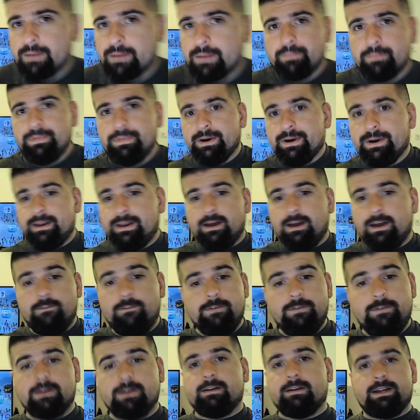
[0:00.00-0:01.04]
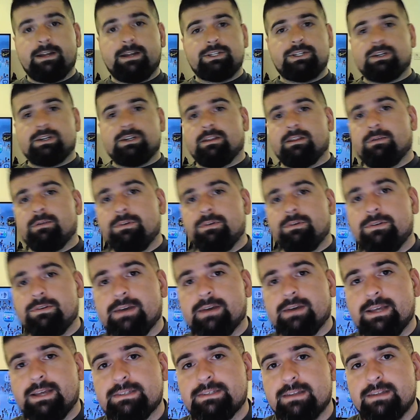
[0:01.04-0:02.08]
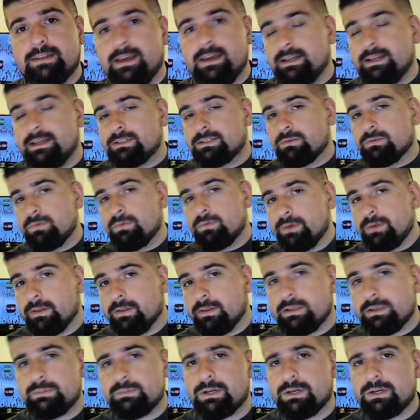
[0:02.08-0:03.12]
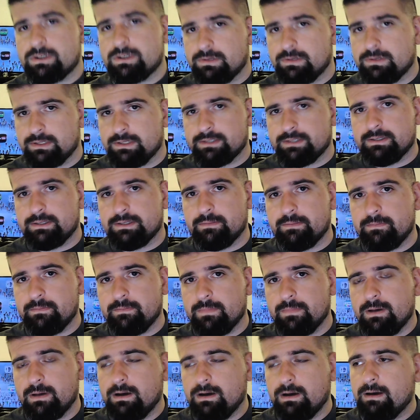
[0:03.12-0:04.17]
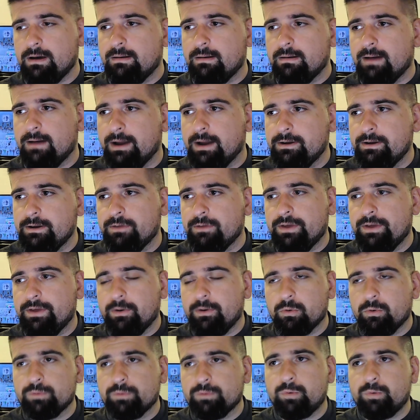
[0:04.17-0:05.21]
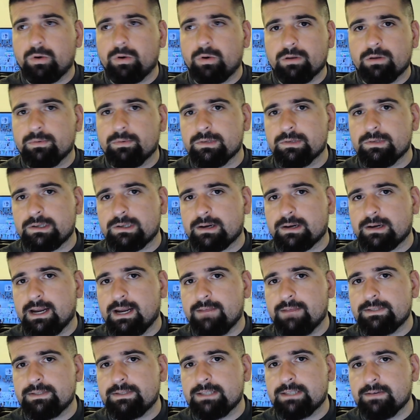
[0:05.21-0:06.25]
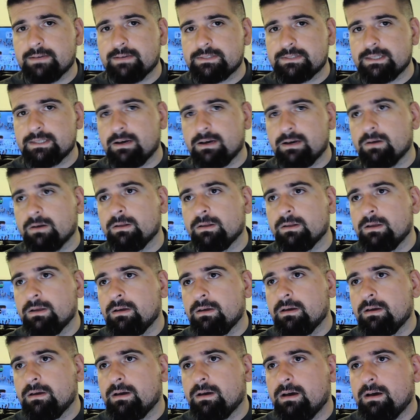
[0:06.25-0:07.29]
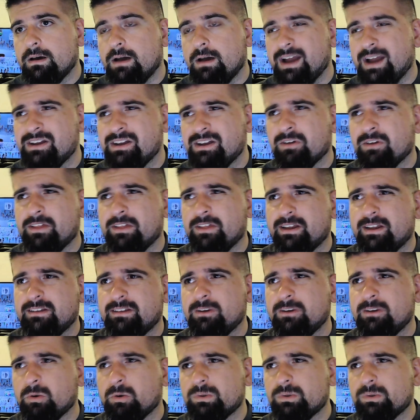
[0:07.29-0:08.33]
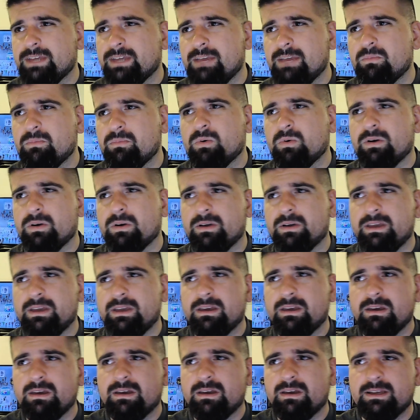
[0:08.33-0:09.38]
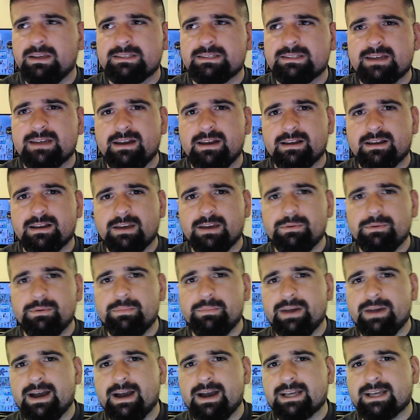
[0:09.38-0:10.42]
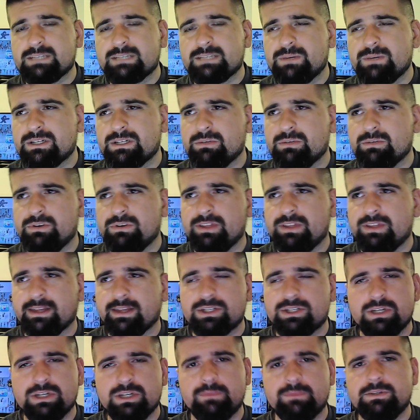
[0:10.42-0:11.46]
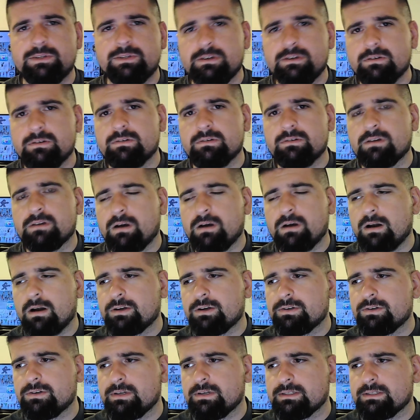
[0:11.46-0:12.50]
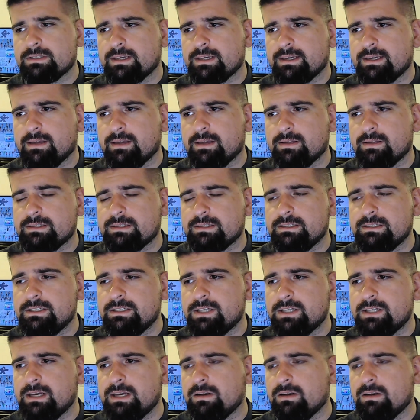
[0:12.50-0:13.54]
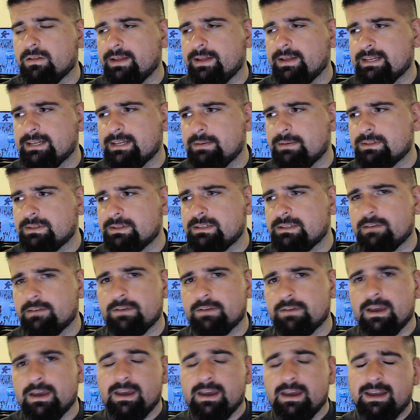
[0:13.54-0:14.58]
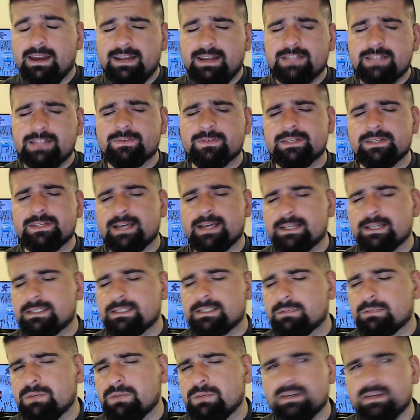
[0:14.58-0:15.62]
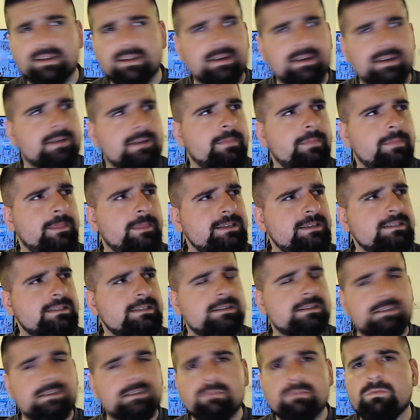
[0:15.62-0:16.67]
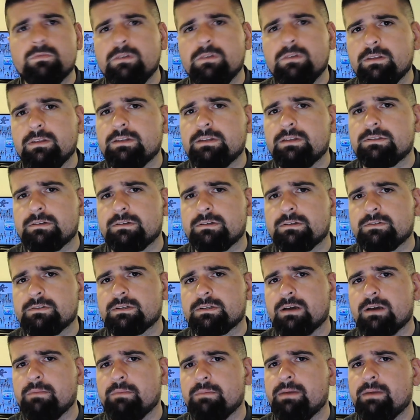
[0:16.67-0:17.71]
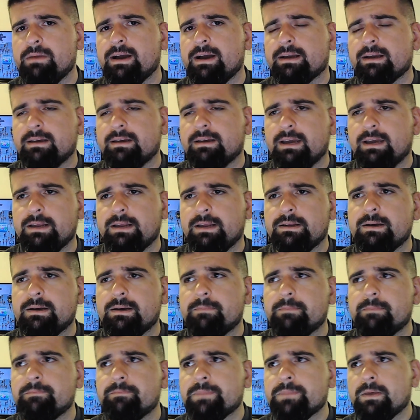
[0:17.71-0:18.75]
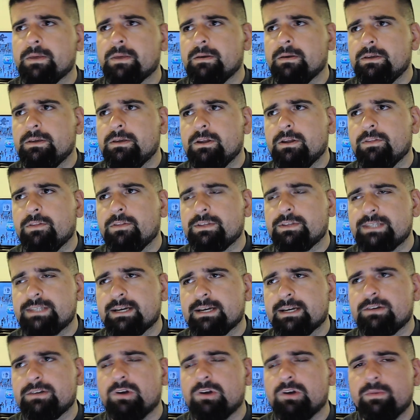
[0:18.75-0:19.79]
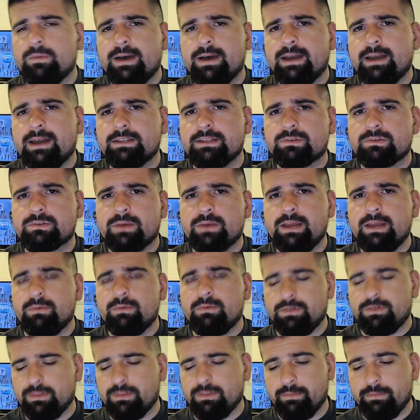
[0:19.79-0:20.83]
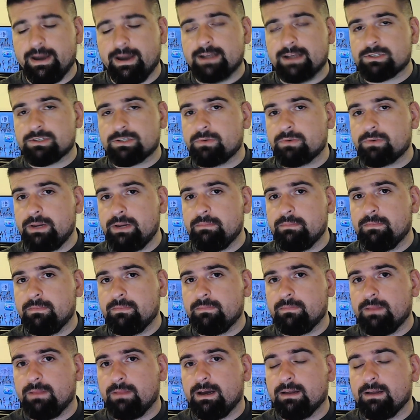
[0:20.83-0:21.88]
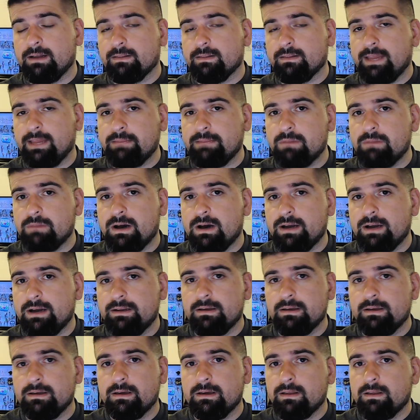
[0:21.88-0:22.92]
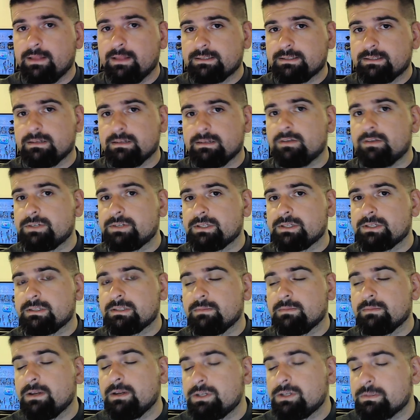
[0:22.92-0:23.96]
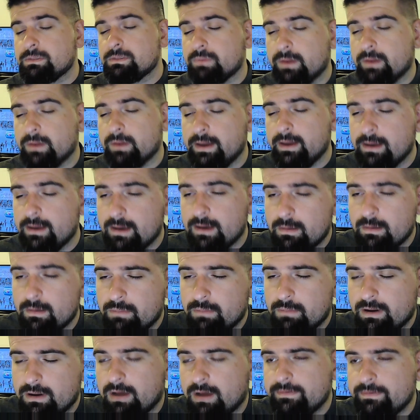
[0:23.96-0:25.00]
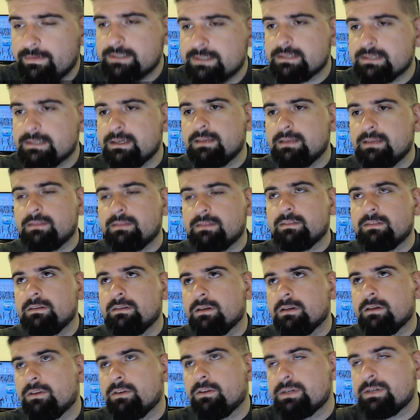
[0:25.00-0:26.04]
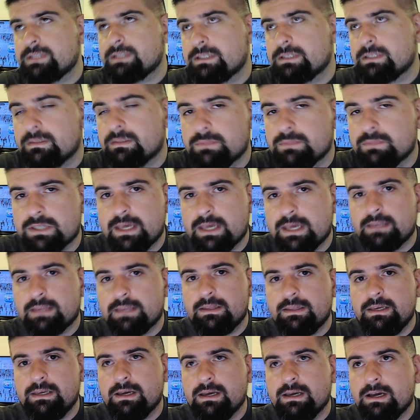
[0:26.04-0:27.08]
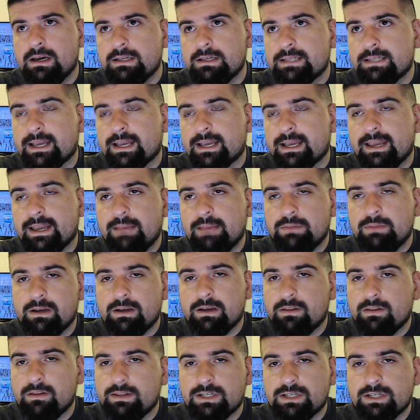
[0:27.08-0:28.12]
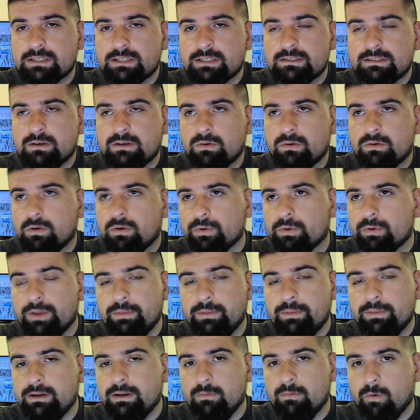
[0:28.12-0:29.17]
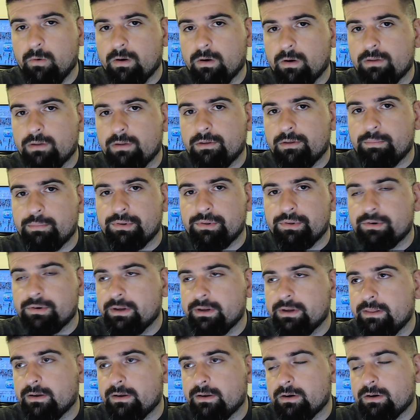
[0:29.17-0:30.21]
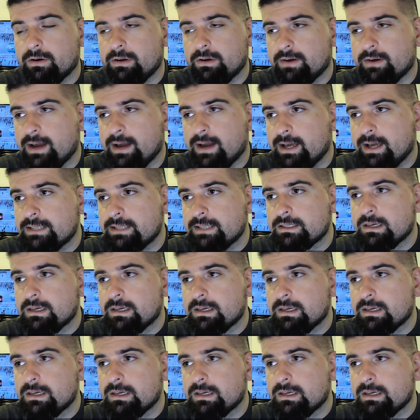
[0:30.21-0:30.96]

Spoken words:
But I figured I'd share that with you guys today. It's a really special system. I know that old portables are kind of a tough sell. I know that the old Game Boy is kind of coming back, especially with like chiptune cartridges like LSDJ and all that type of stuff. And that's fantastic, but this system really deserves a comeback. And, the second Nomad is great with the back screen light mod. That's another system that you should play. But obviously, there are systems like the second Game Gear that just don't hold up anymore. They're blurry, they hurt your eyes.